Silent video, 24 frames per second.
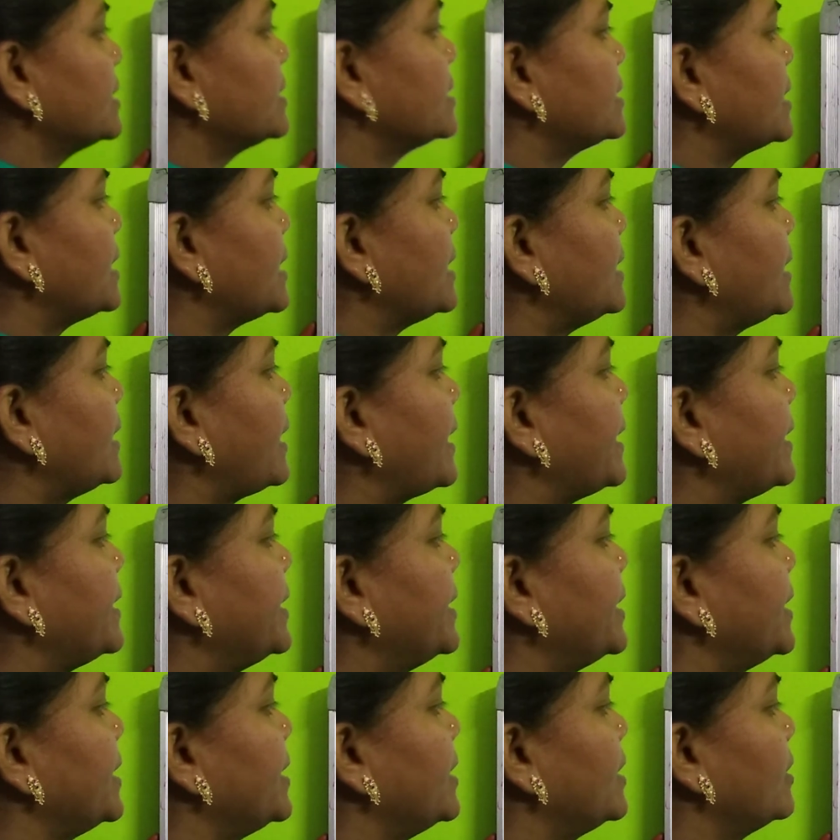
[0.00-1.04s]
cell
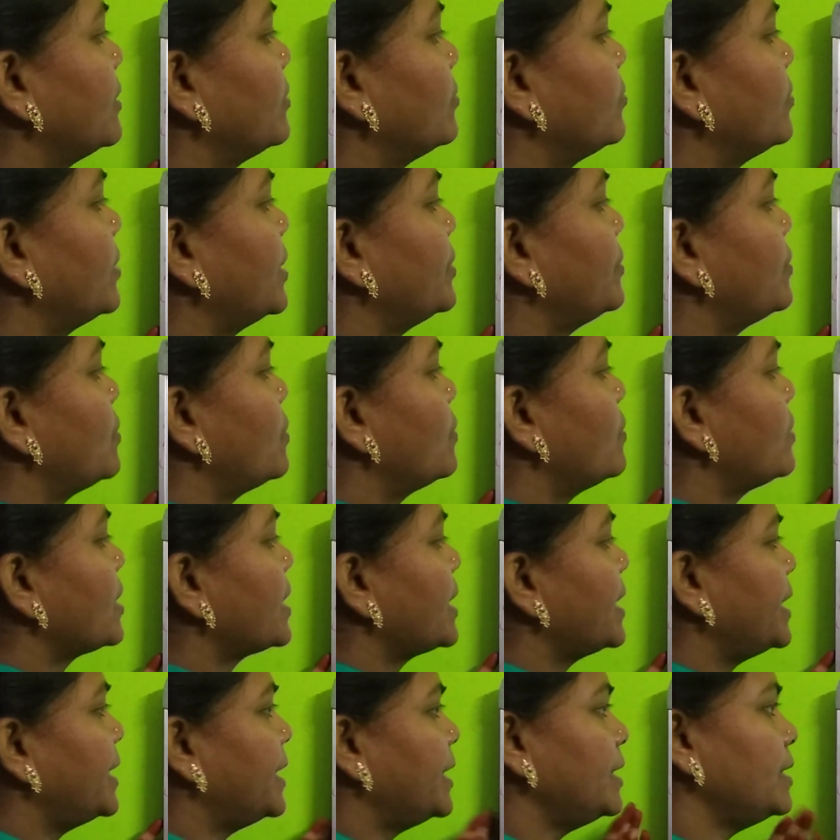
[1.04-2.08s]
content by
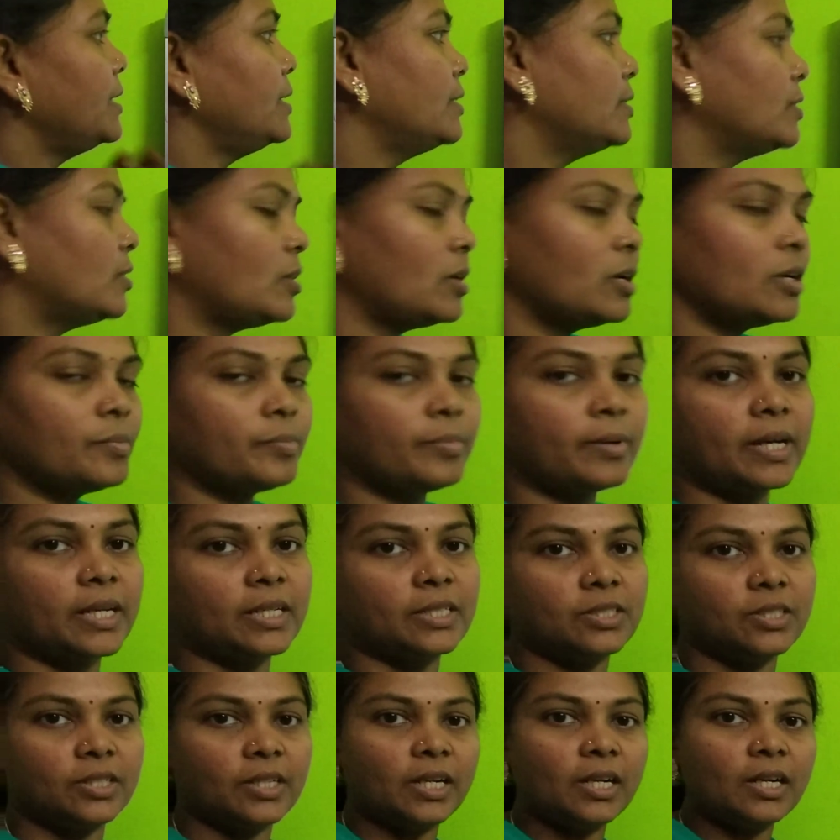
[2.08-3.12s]
overwriting or
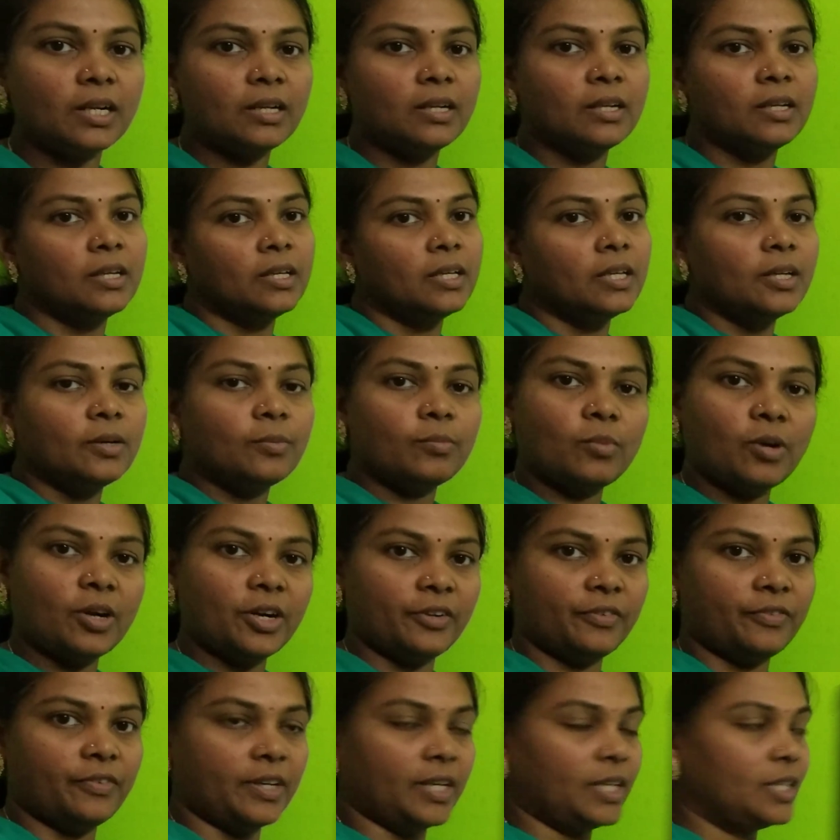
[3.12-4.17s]
partial
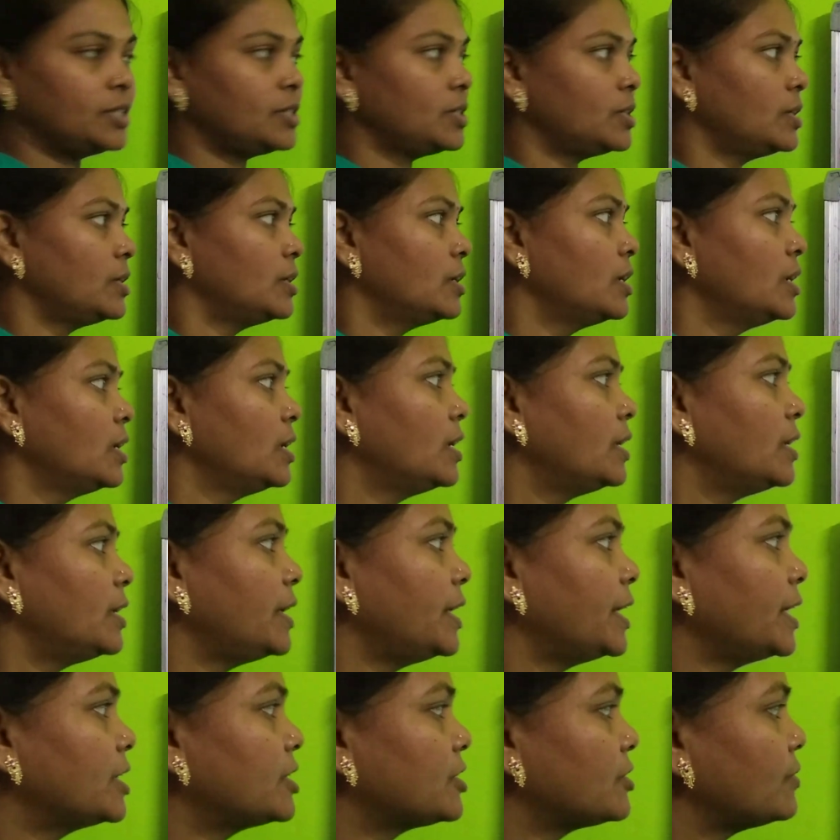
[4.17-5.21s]
modification.
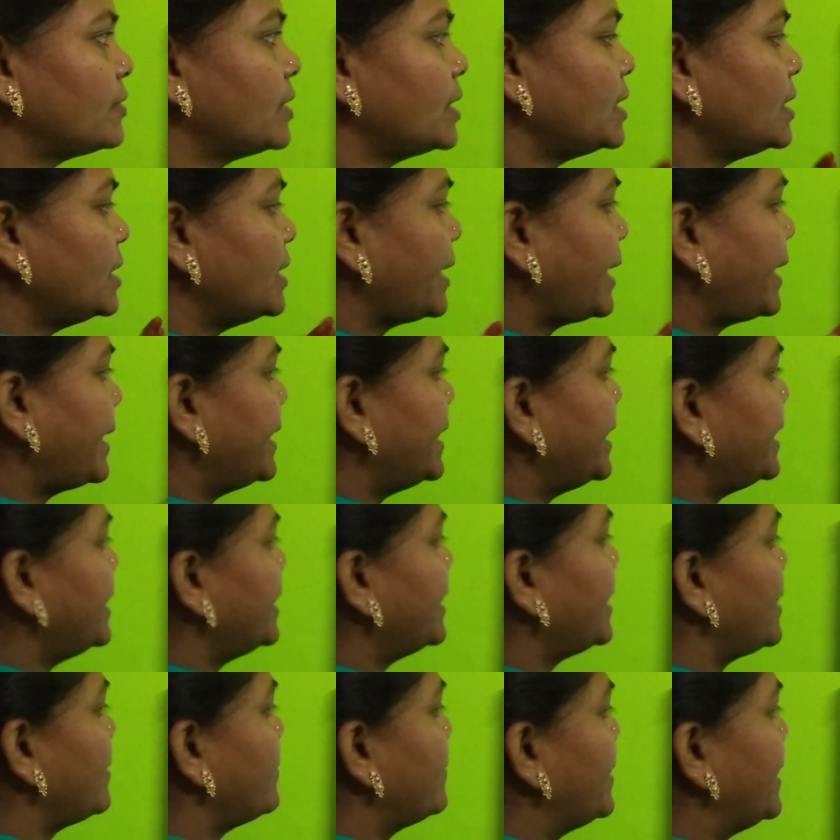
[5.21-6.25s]
Next one, edit
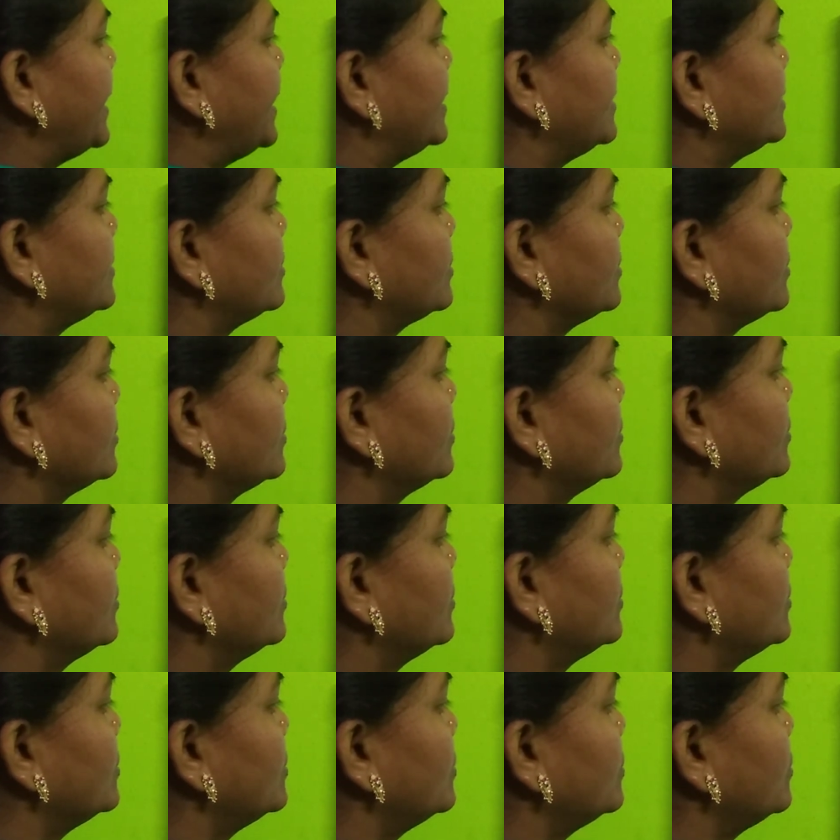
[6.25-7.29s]
commands.
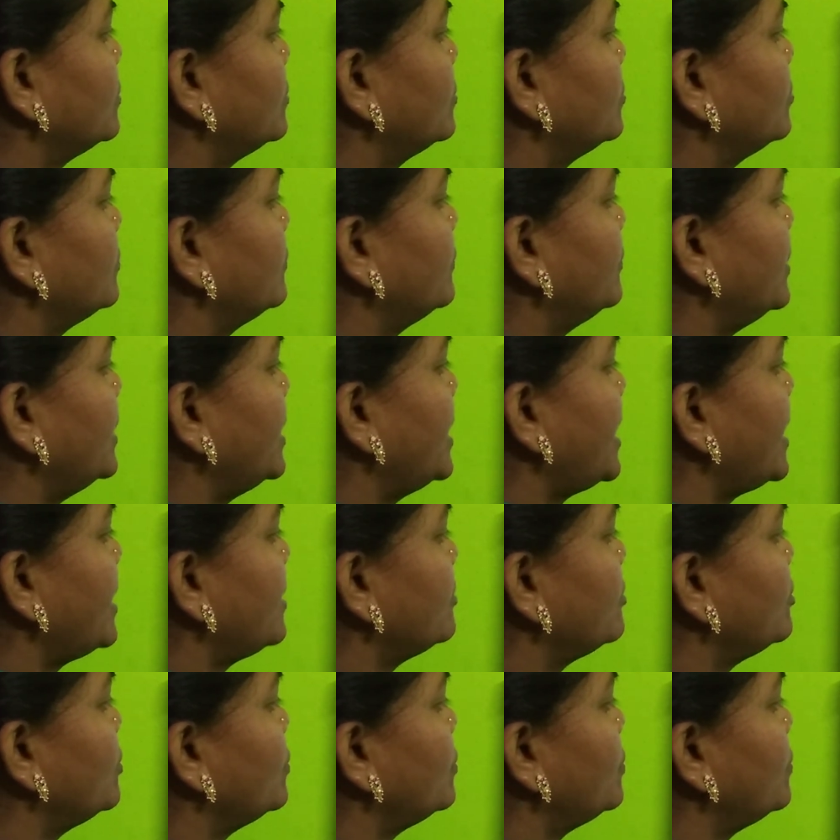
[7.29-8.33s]
So we
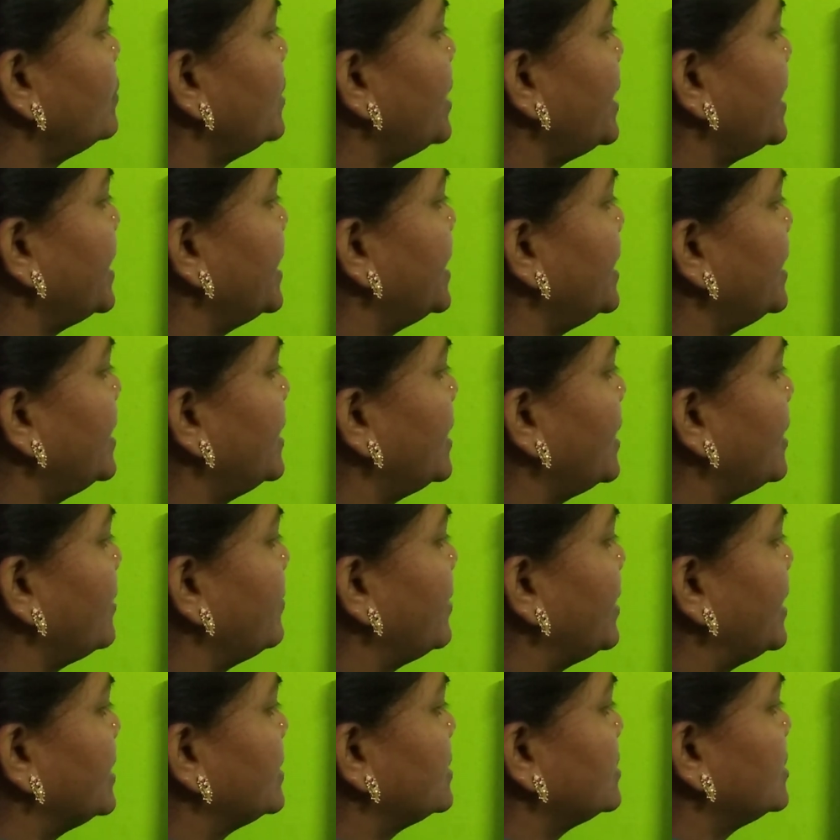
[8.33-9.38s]
have 2 edit
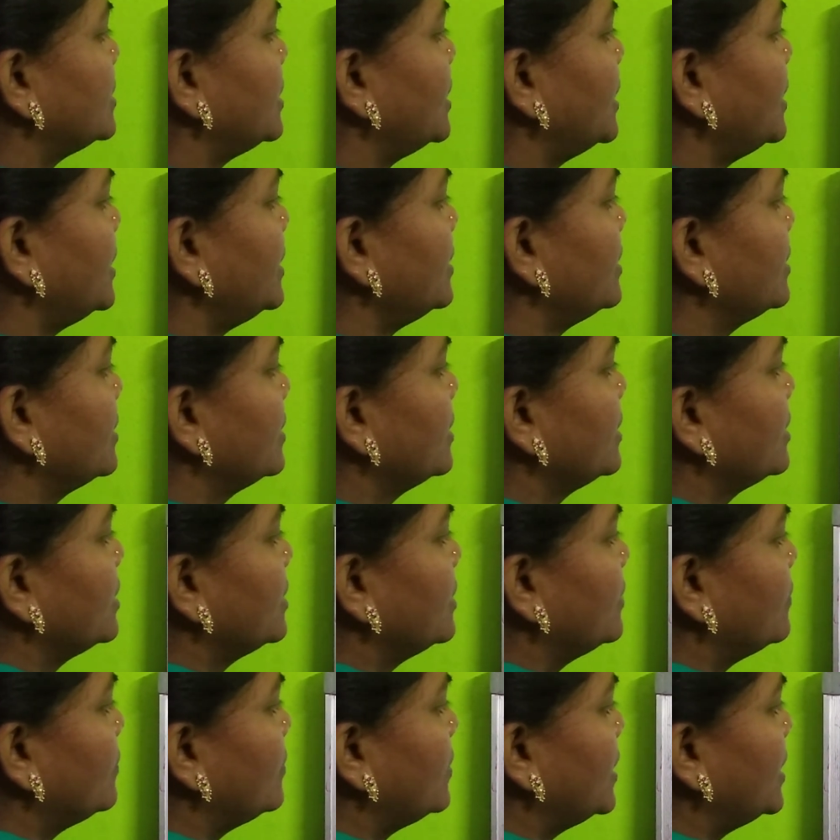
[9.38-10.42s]
commands here.
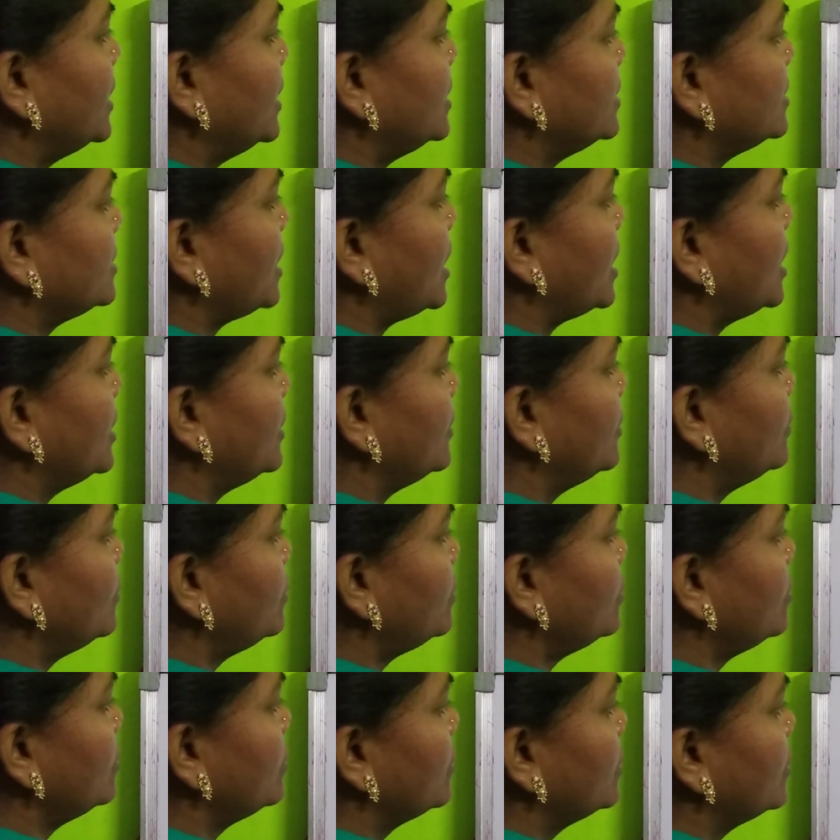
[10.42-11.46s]
One is
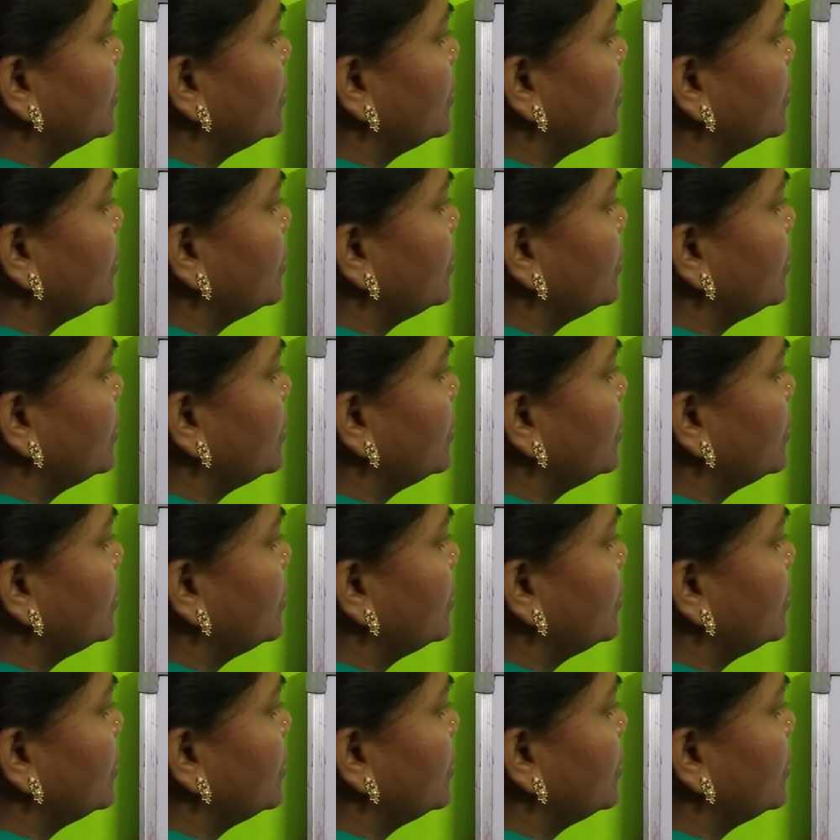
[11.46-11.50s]
undo